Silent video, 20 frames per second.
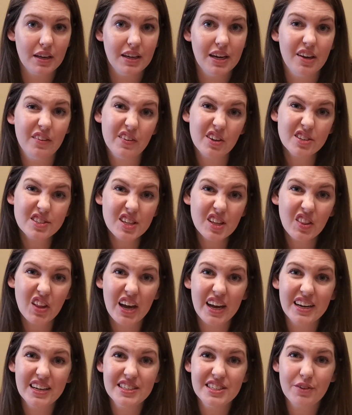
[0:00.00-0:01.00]
Now, there's a
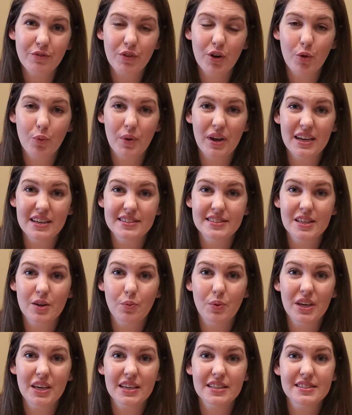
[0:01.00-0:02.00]
lot of different ways that
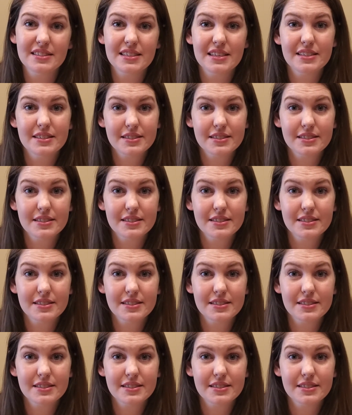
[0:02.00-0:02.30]
we can see